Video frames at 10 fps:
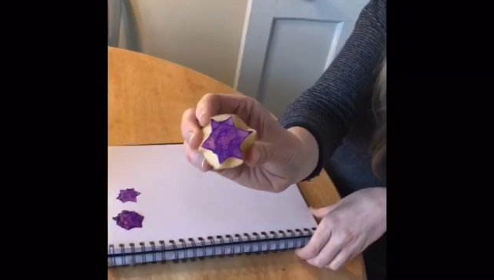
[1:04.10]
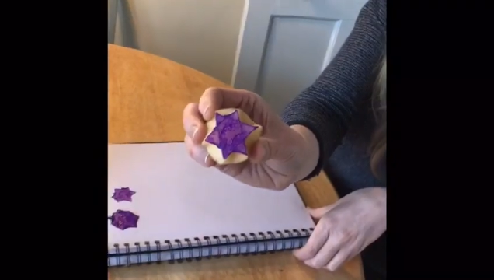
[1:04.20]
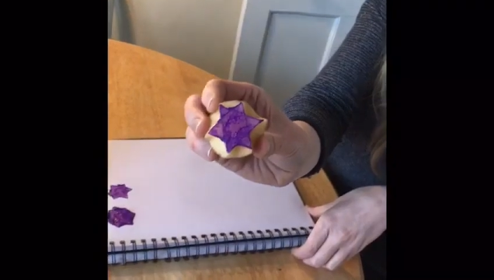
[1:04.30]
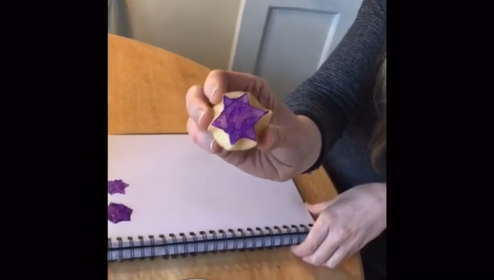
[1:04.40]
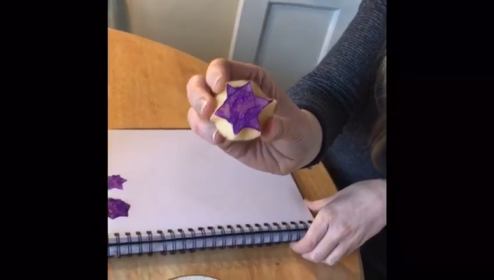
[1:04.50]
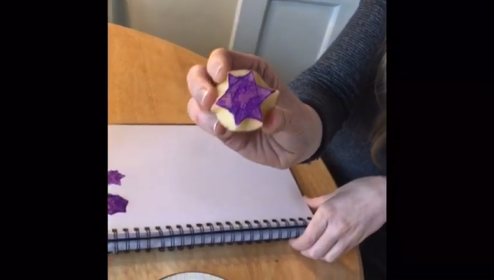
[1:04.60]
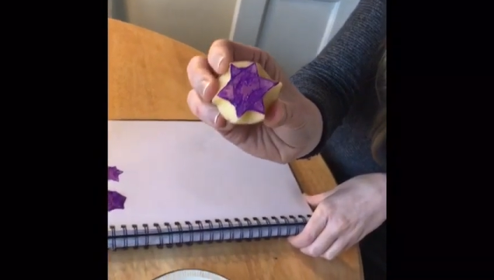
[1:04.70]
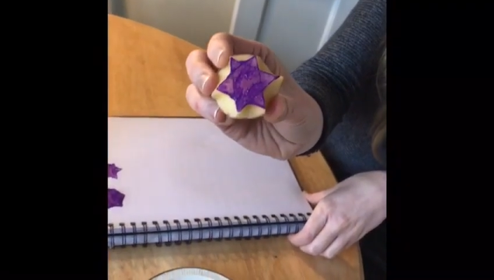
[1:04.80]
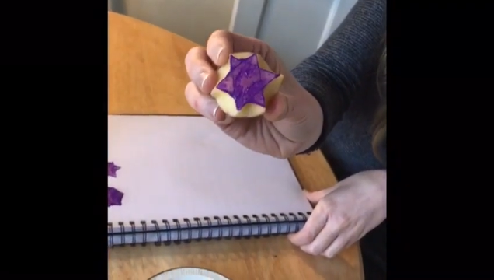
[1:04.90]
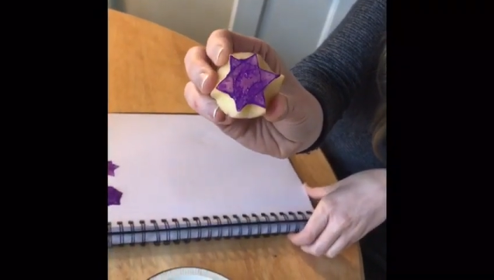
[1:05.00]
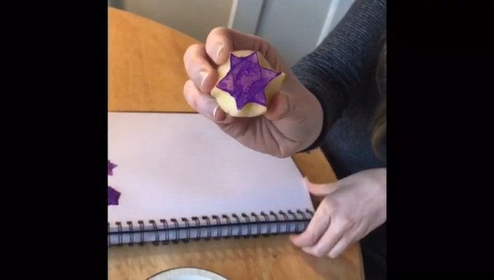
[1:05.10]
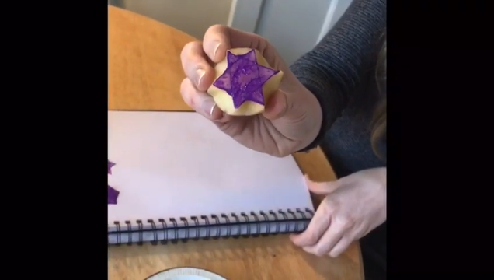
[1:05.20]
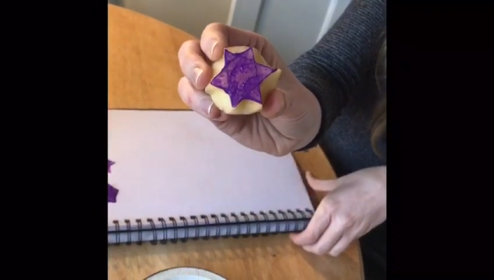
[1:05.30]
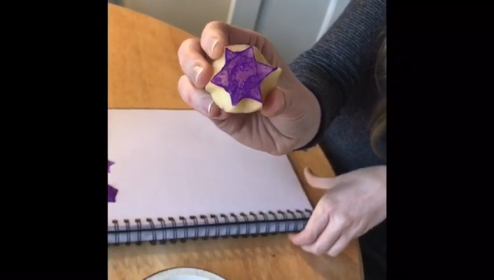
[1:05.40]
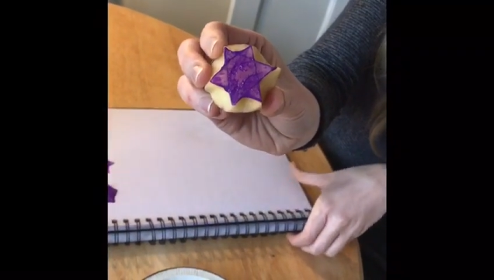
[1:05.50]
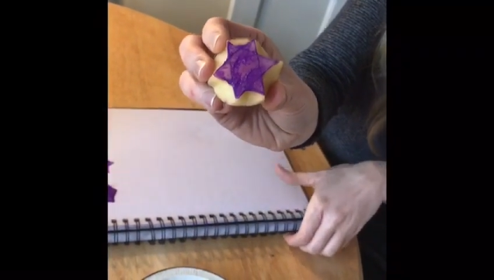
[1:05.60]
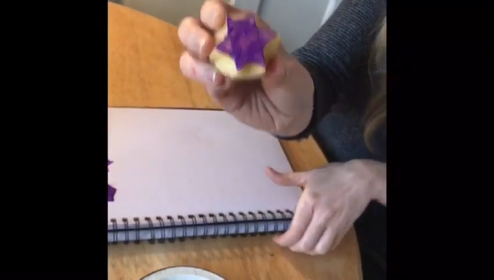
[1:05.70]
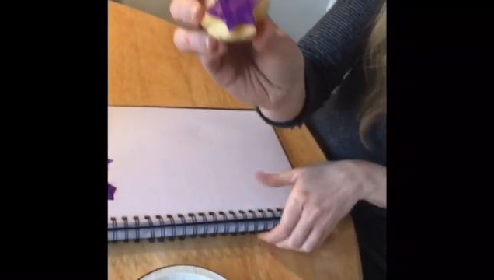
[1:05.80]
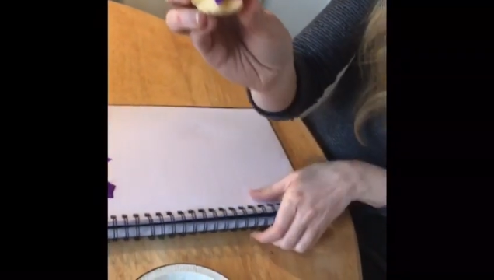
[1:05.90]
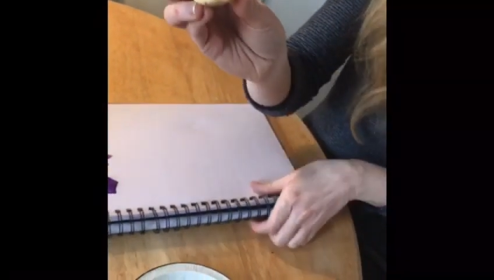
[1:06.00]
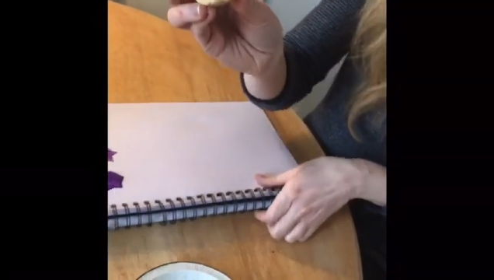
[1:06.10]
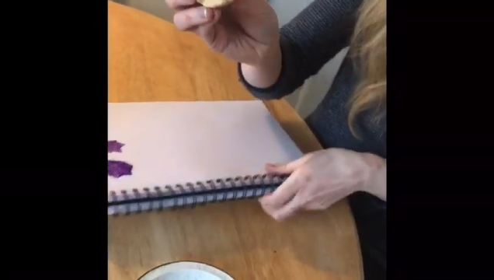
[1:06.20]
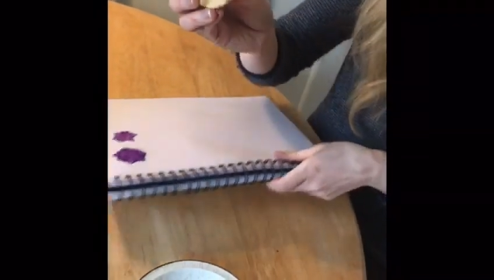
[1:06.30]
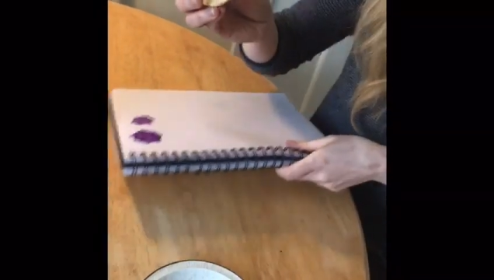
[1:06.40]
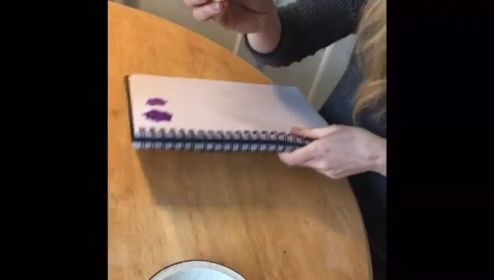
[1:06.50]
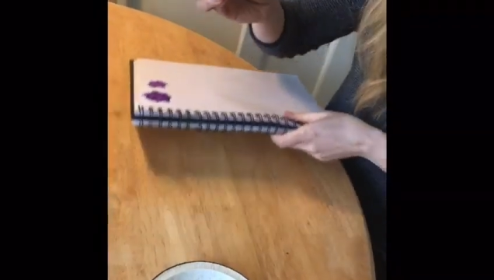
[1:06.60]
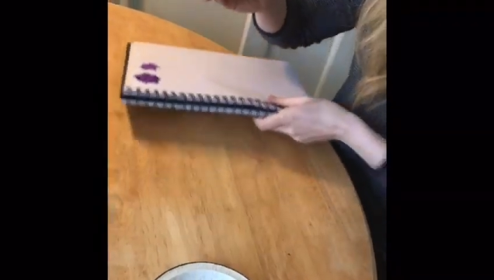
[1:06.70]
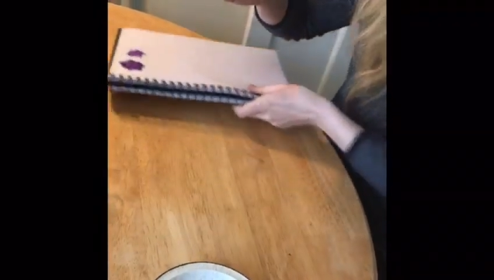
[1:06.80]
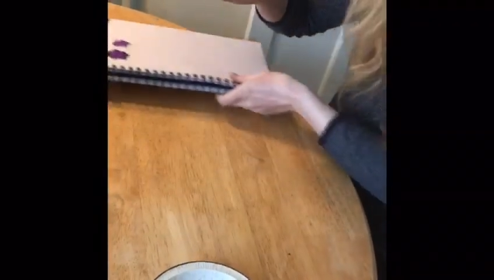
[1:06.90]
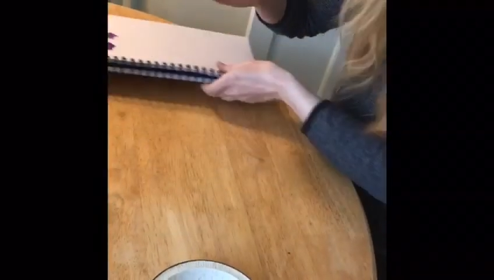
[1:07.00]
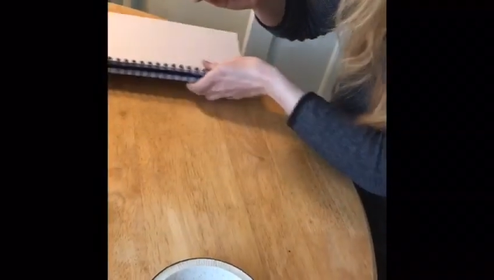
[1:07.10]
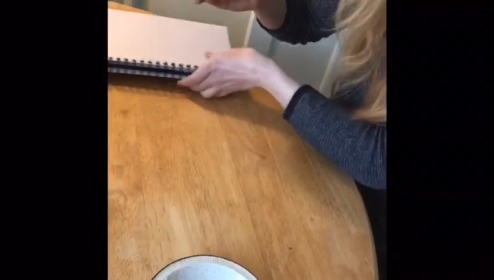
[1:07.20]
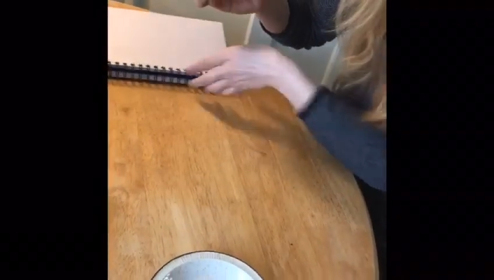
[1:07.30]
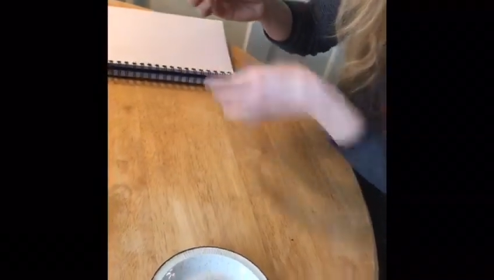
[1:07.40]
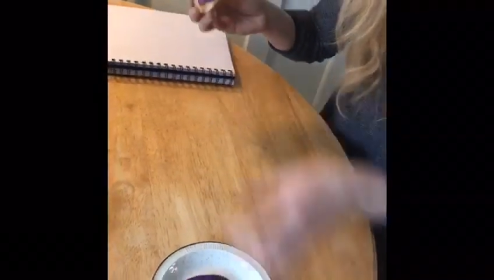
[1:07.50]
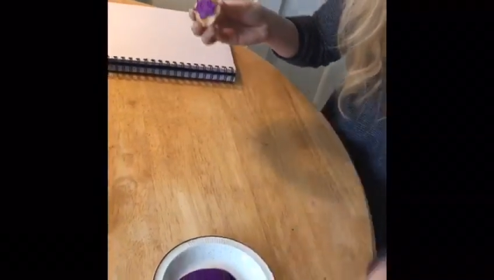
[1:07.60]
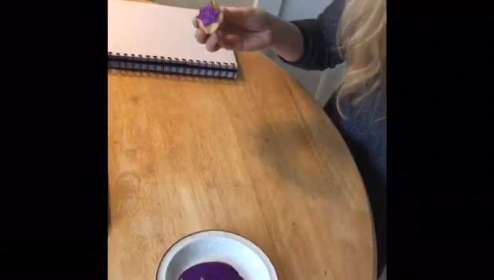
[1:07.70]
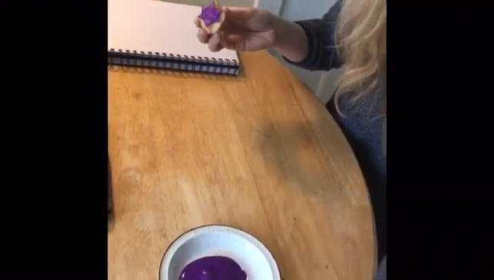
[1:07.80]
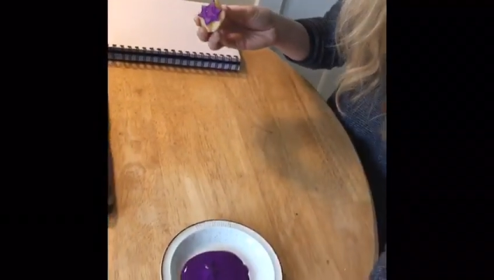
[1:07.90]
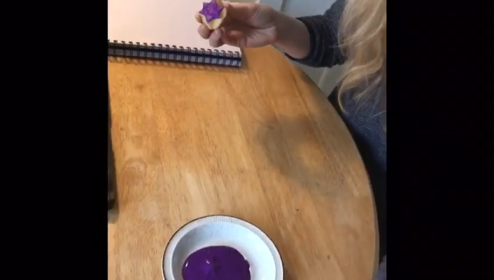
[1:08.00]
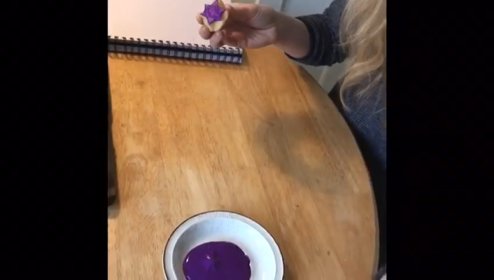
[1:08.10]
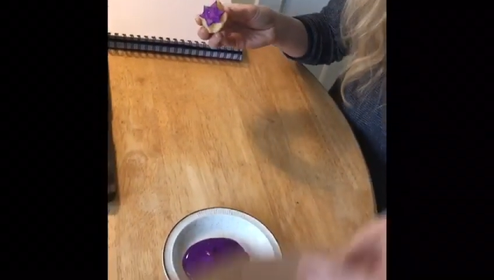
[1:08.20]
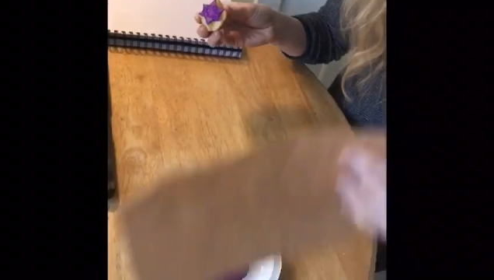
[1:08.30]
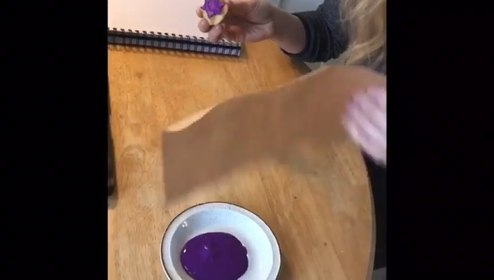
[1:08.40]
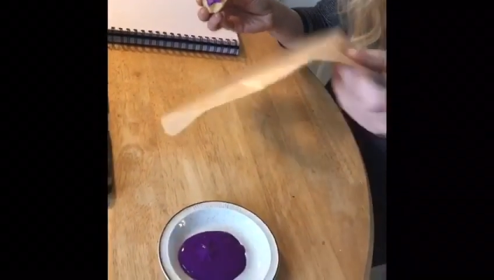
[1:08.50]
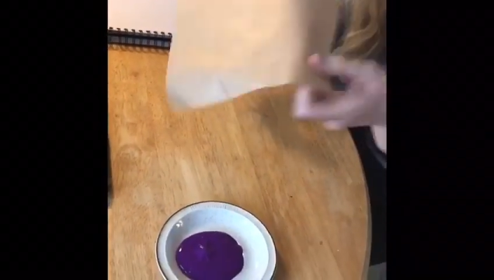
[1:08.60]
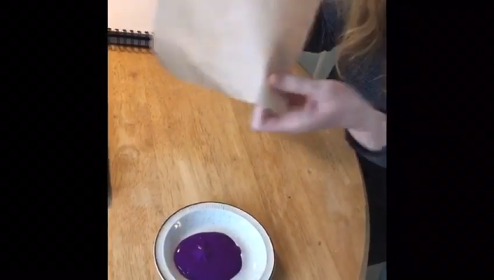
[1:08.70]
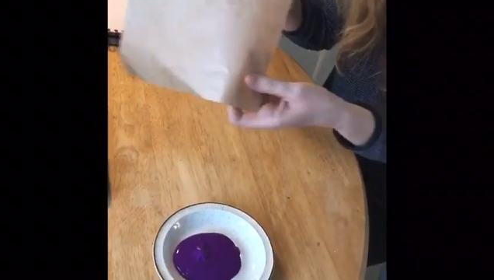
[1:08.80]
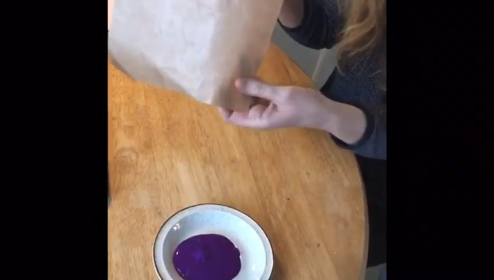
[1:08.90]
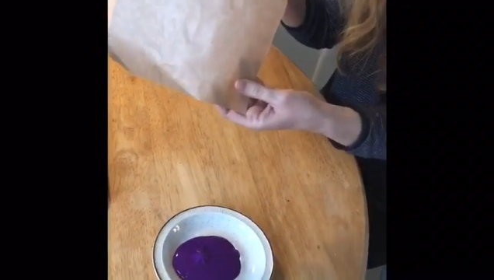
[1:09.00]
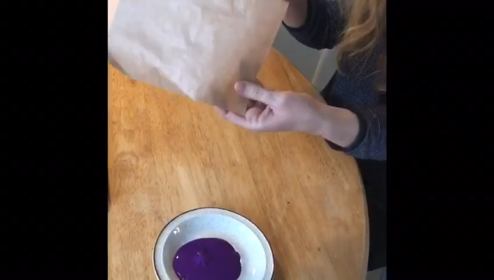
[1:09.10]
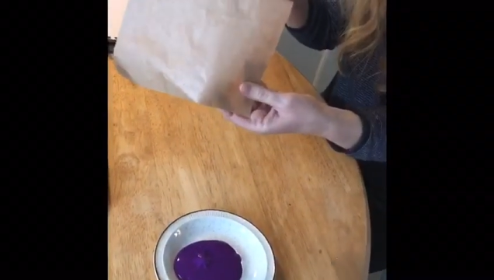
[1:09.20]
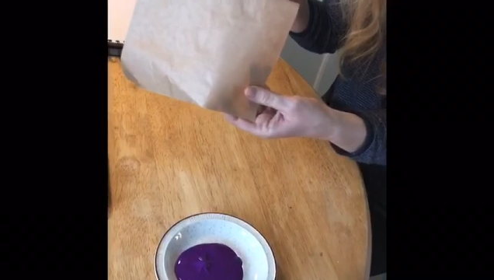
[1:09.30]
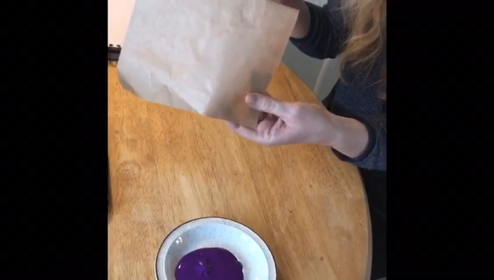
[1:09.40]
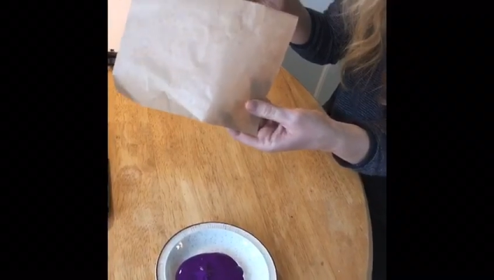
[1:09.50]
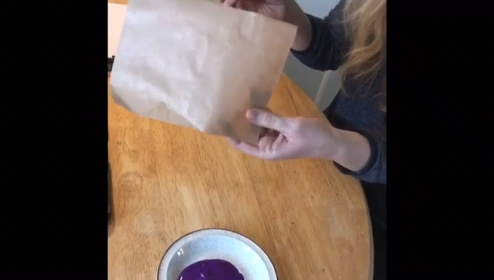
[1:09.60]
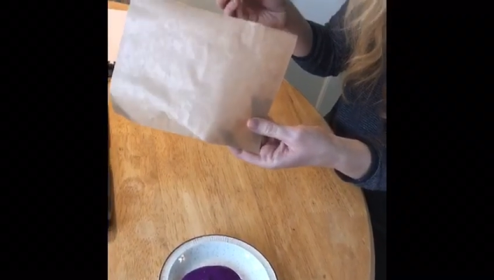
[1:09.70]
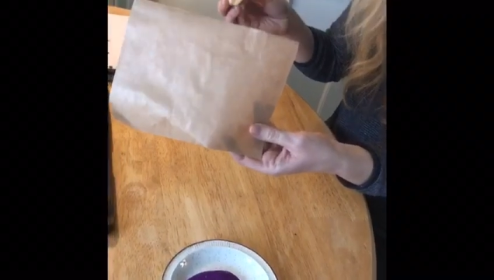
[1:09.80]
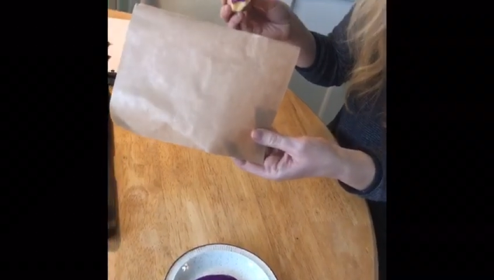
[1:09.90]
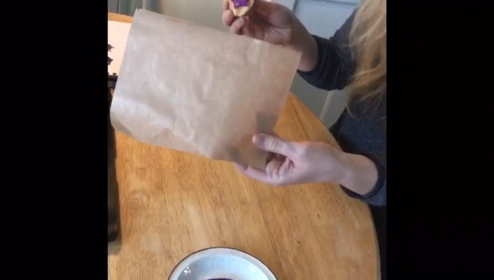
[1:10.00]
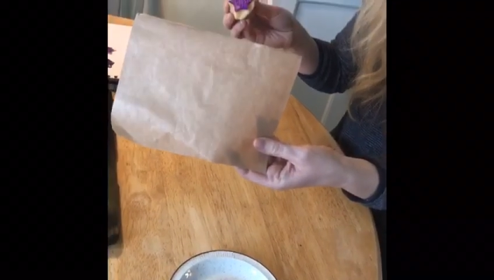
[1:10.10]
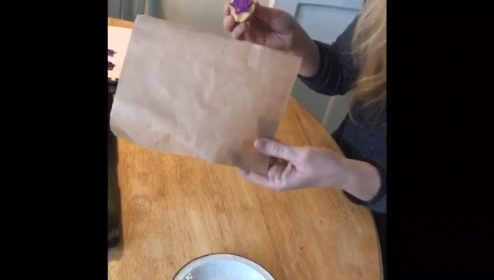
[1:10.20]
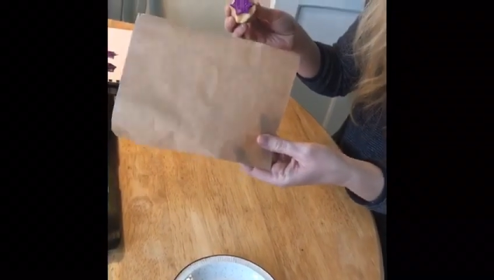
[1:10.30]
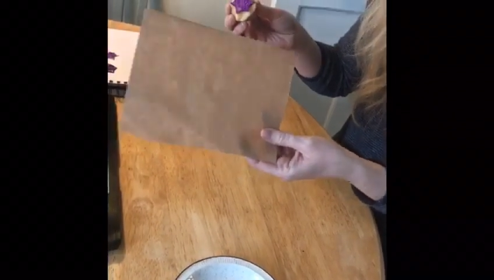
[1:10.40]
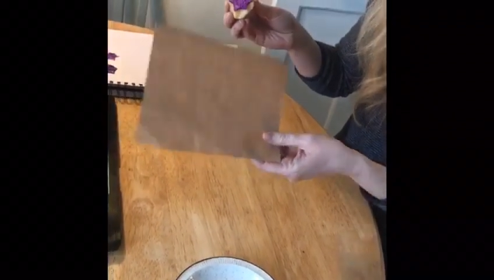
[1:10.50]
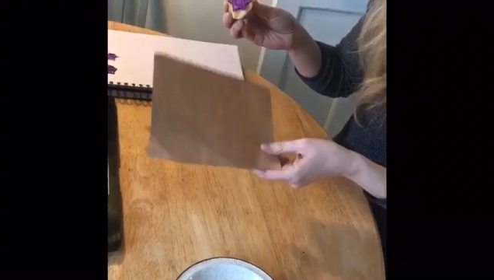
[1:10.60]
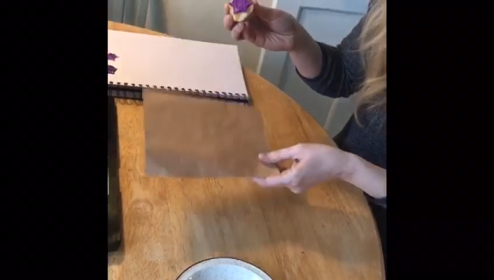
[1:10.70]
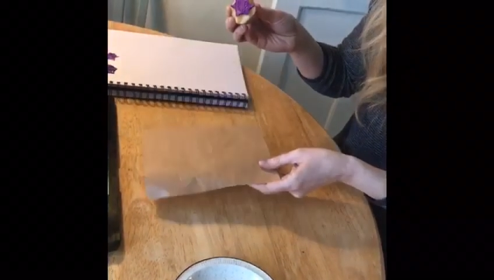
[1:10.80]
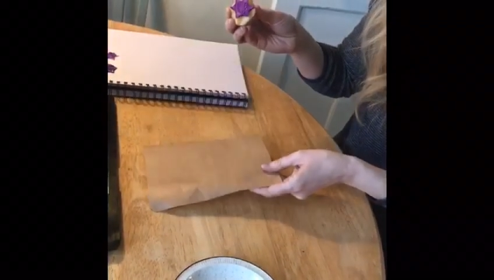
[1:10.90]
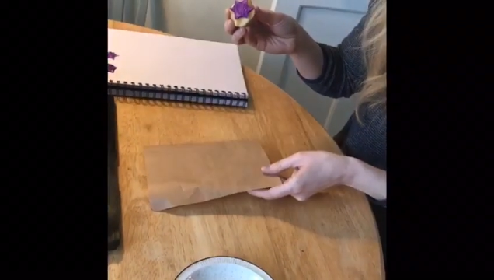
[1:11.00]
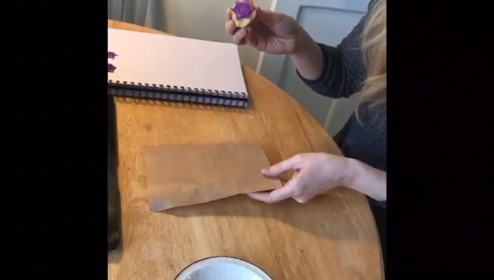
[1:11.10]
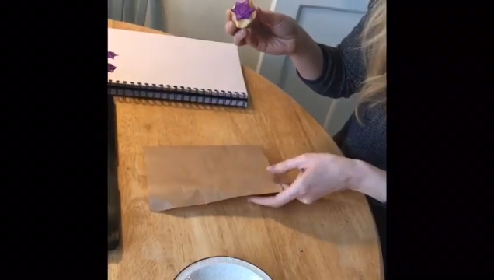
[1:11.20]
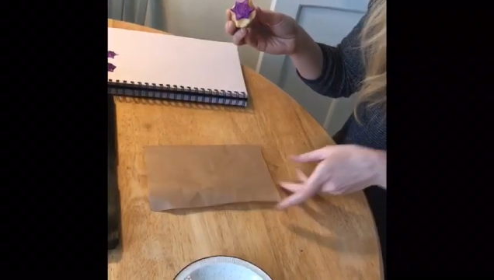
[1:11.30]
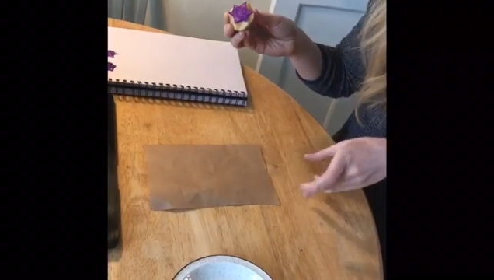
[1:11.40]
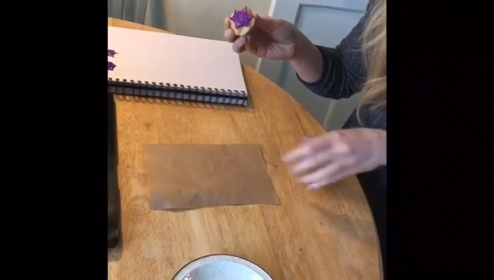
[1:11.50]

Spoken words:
(no speaker visible)